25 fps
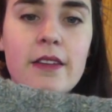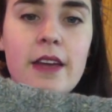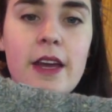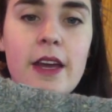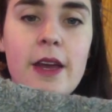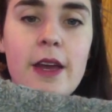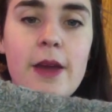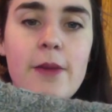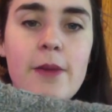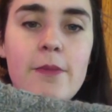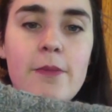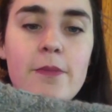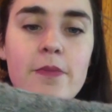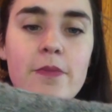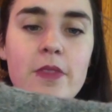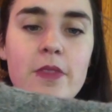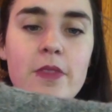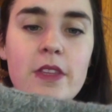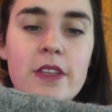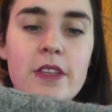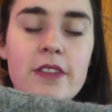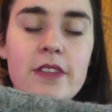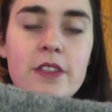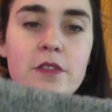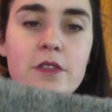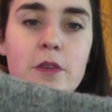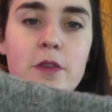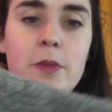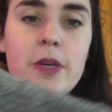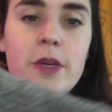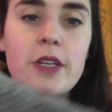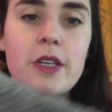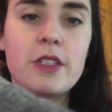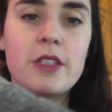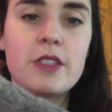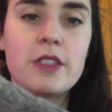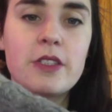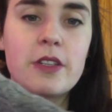the silver
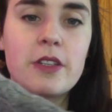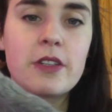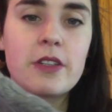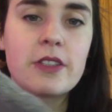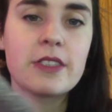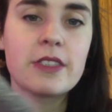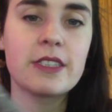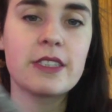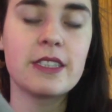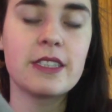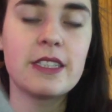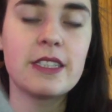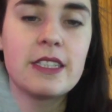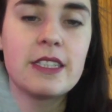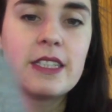birch socks,